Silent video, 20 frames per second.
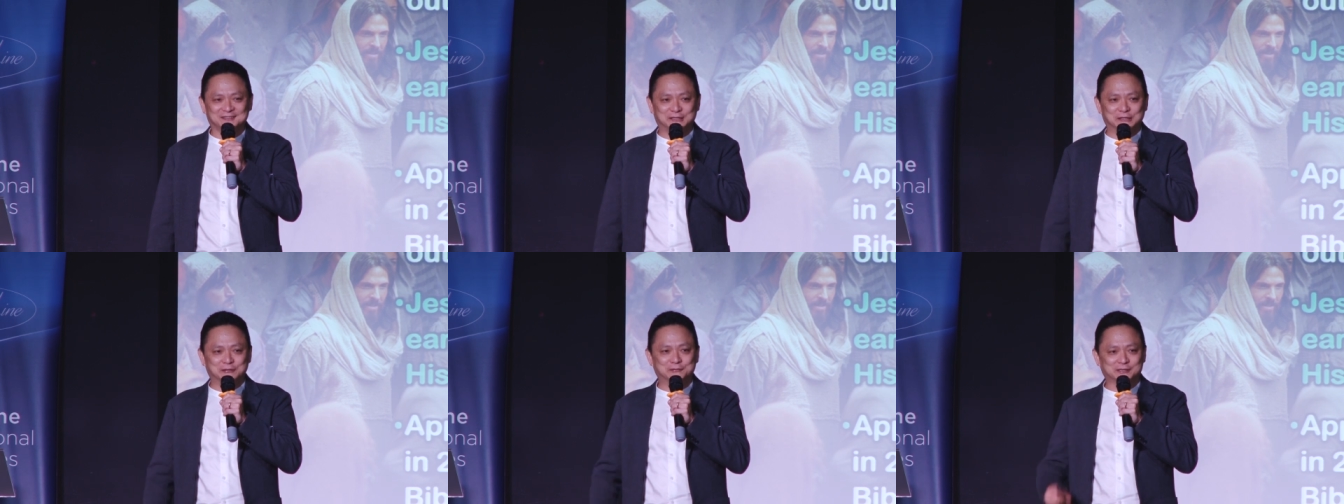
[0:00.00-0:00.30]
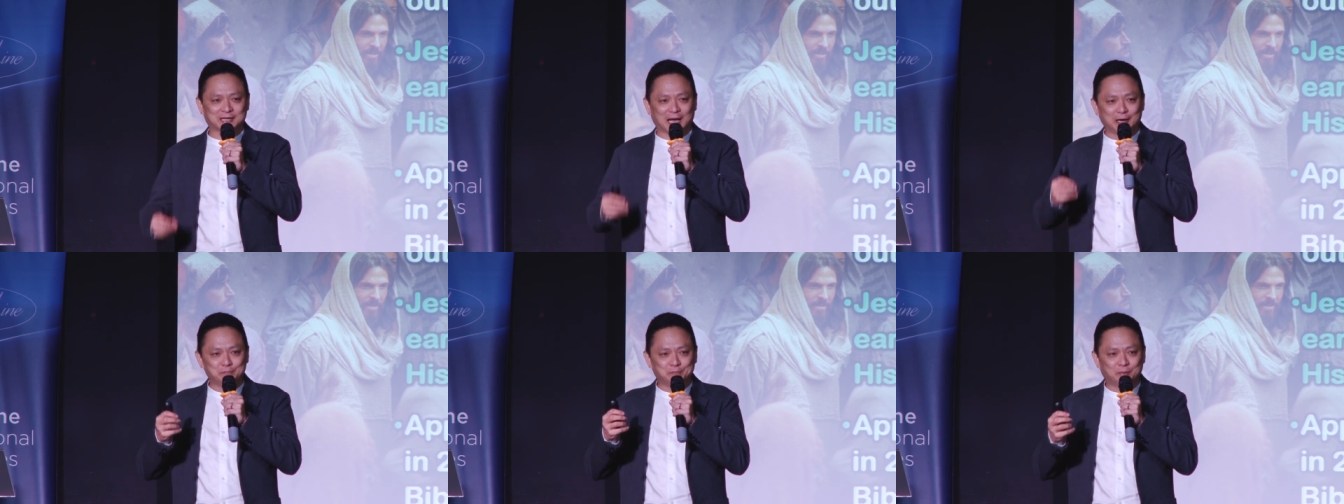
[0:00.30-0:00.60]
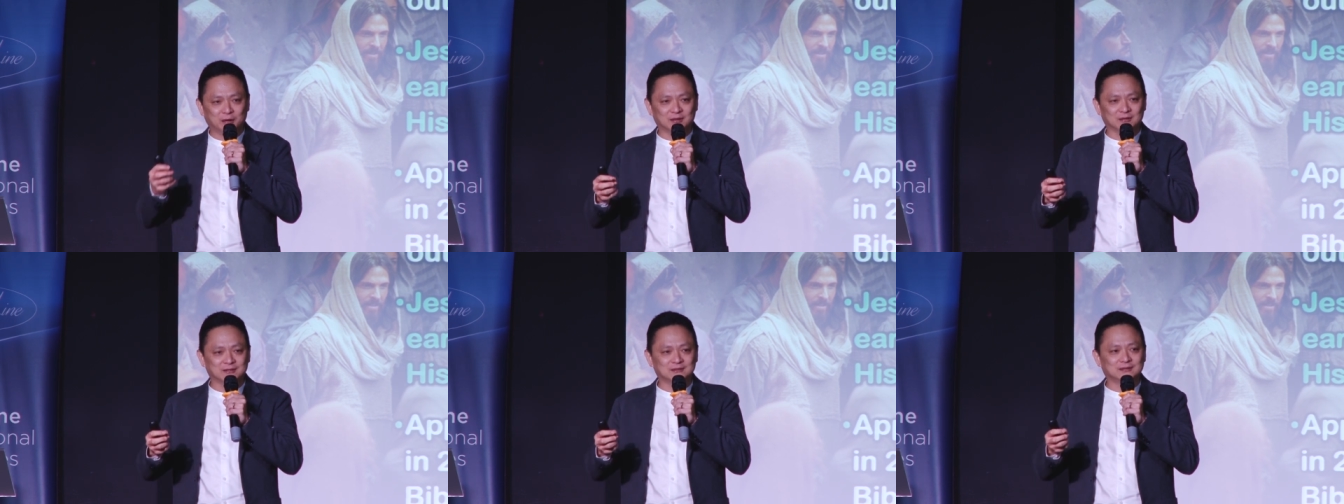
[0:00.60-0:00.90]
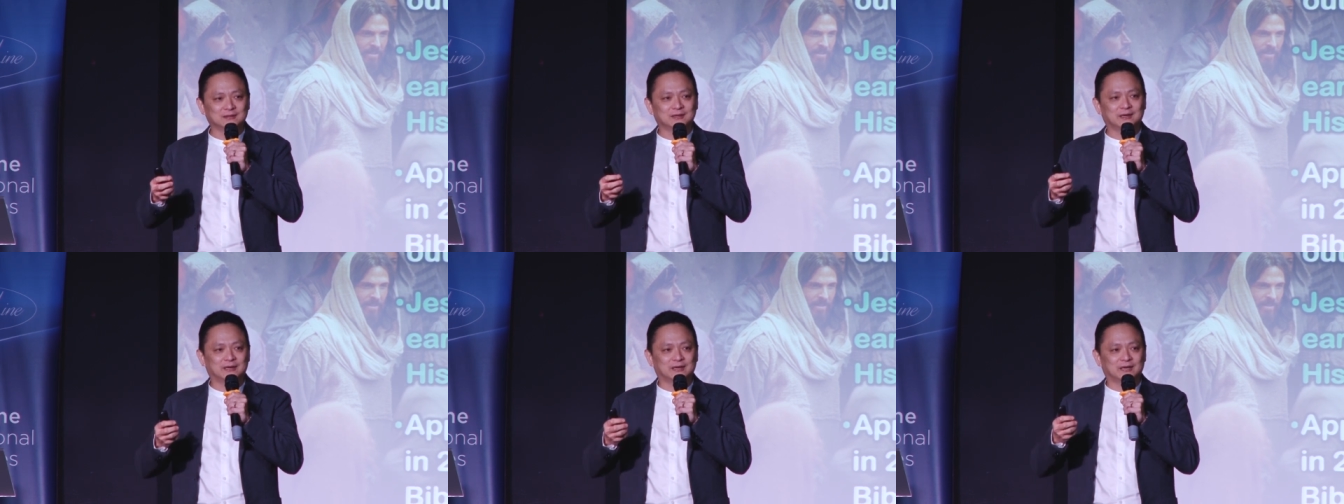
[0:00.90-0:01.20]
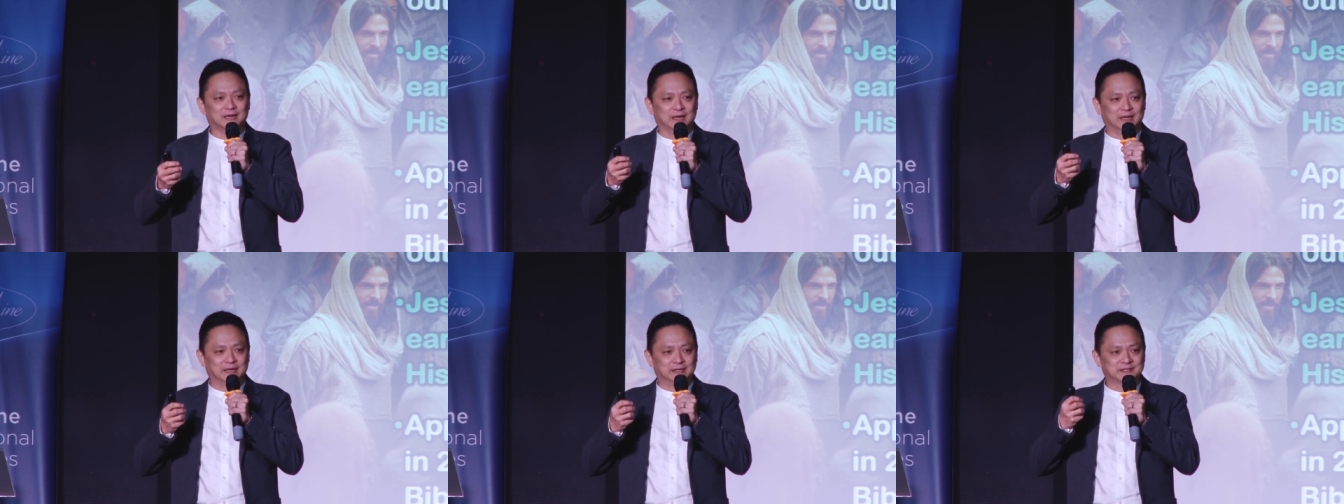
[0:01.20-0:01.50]
Disciple
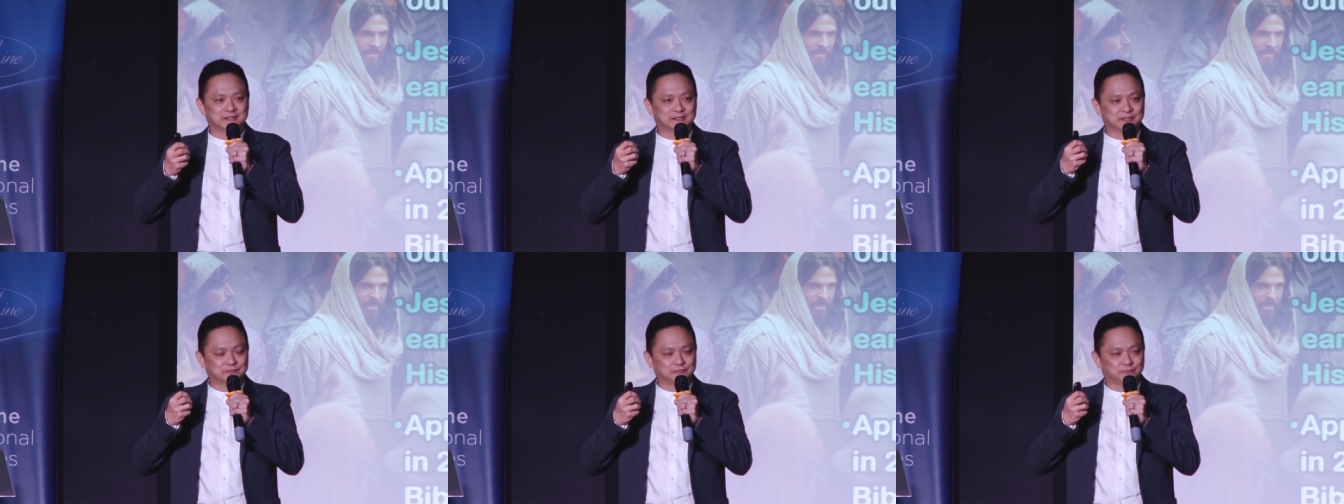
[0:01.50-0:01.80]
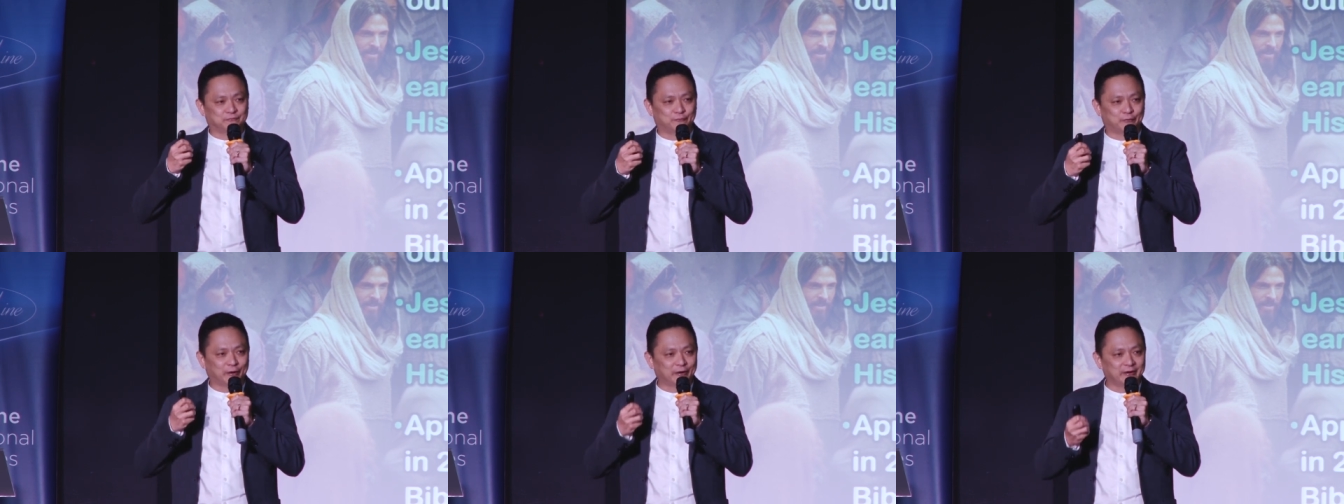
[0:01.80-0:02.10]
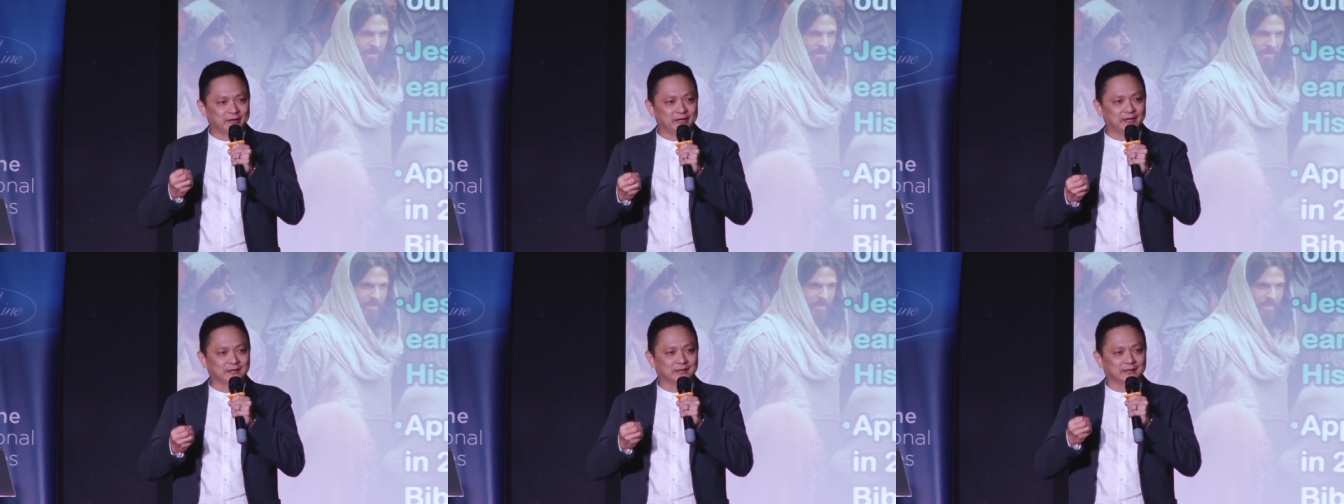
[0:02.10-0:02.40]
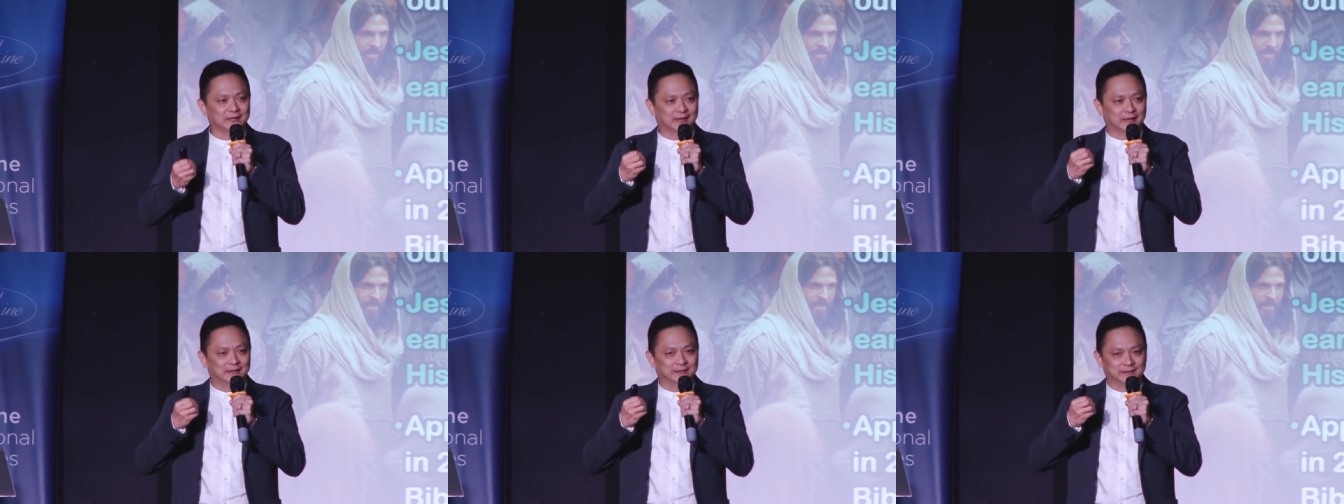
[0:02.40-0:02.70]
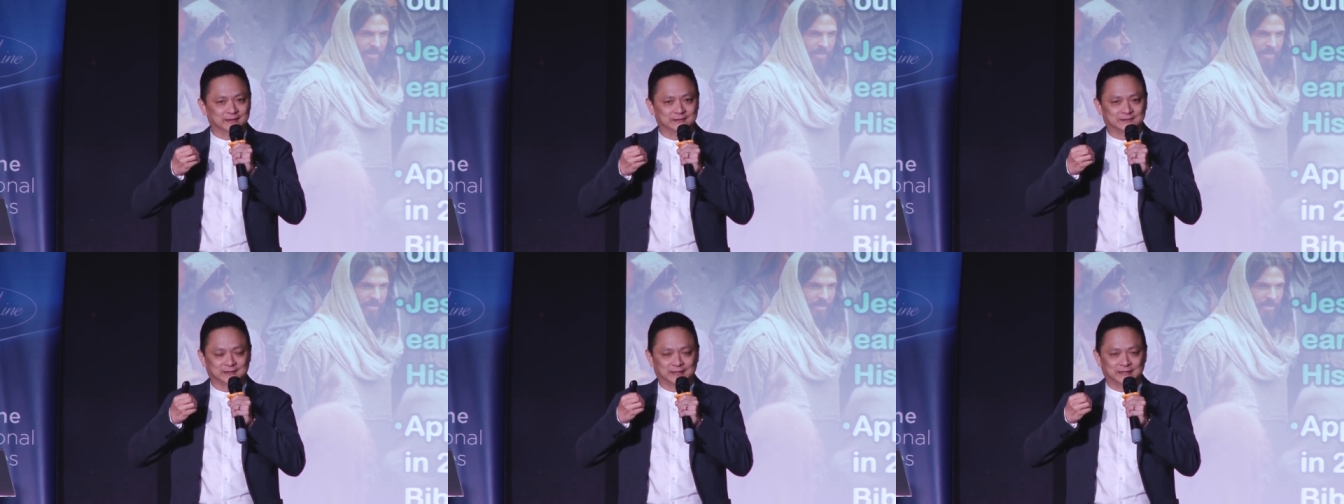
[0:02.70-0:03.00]
is very
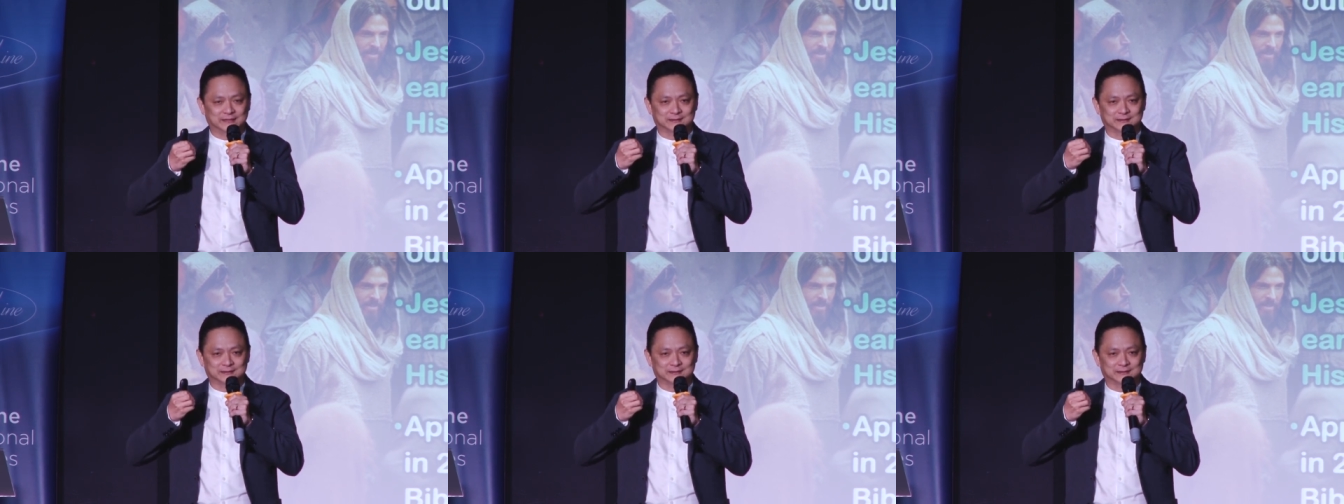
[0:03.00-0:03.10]
is,